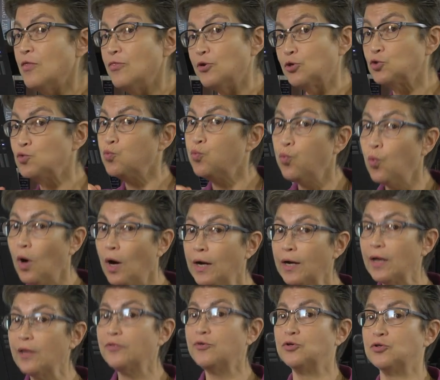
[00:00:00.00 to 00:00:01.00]
There's
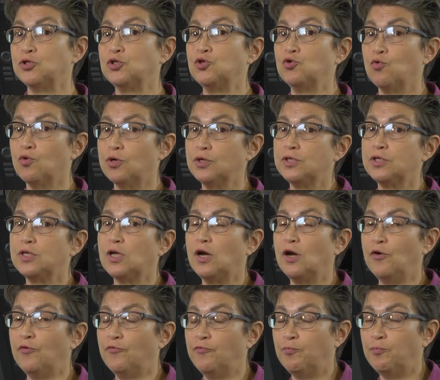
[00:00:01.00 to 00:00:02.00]
one other source
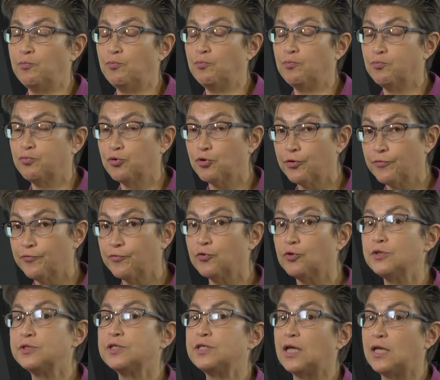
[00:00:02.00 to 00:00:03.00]
of
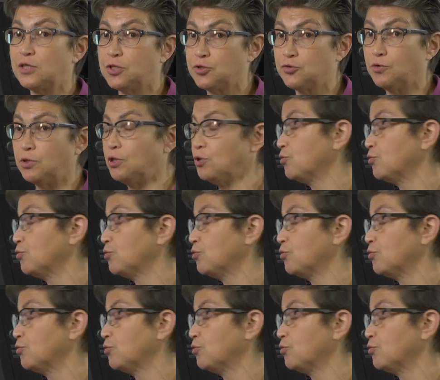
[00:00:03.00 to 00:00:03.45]
peripheral sensory